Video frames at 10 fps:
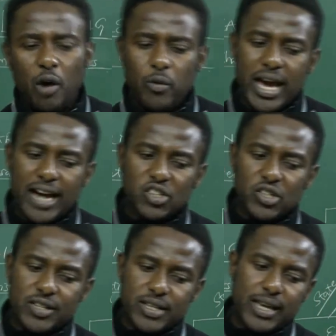what we are
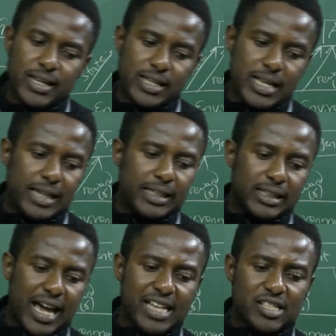actually saying is that
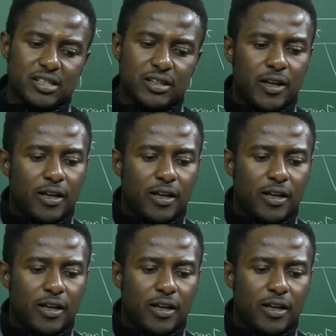the task